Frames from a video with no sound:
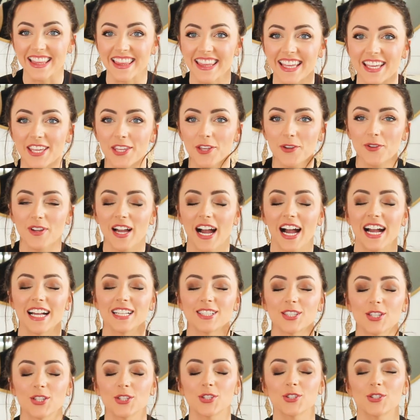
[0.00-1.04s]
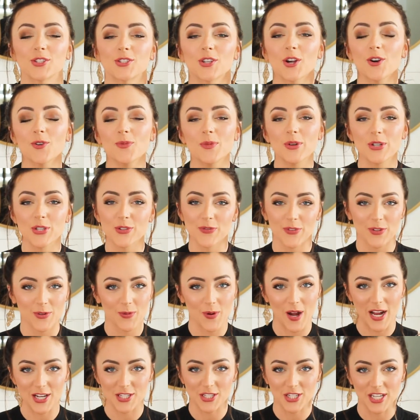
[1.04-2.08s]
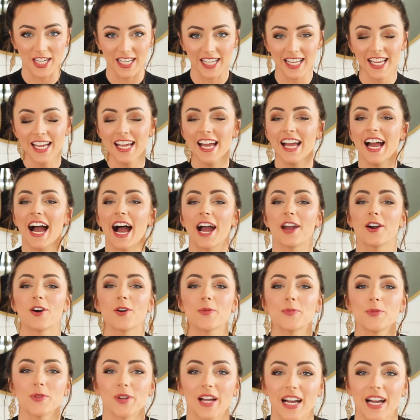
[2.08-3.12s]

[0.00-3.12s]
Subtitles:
Thank you guys so much for watching. I hope you